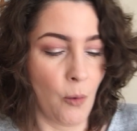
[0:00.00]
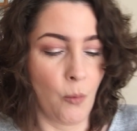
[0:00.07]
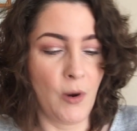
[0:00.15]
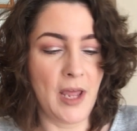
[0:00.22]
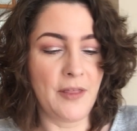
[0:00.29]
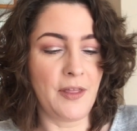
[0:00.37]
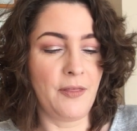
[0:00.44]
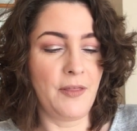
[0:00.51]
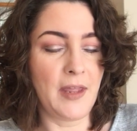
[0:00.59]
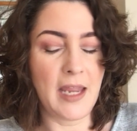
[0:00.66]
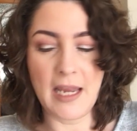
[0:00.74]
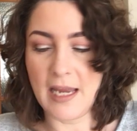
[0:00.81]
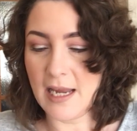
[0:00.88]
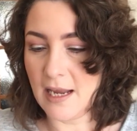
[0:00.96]
With
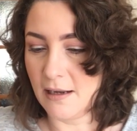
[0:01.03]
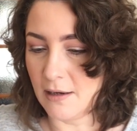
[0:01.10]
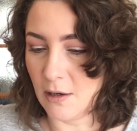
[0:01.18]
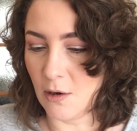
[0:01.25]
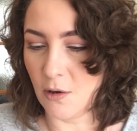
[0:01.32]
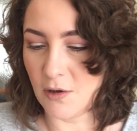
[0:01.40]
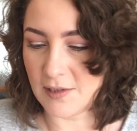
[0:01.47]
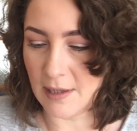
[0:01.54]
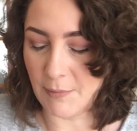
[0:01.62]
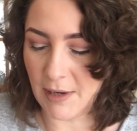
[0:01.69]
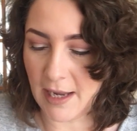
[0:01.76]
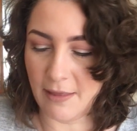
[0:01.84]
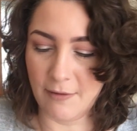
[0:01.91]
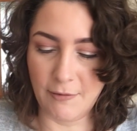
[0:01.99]
the gloss, let me
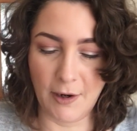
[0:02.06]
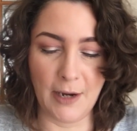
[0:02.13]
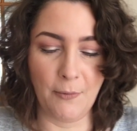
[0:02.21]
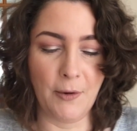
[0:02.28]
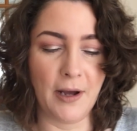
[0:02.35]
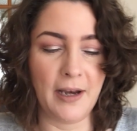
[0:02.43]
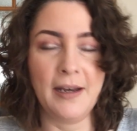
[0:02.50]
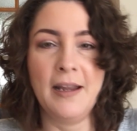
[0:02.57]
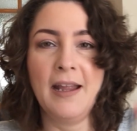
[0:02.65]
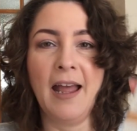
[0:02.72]
get the right one.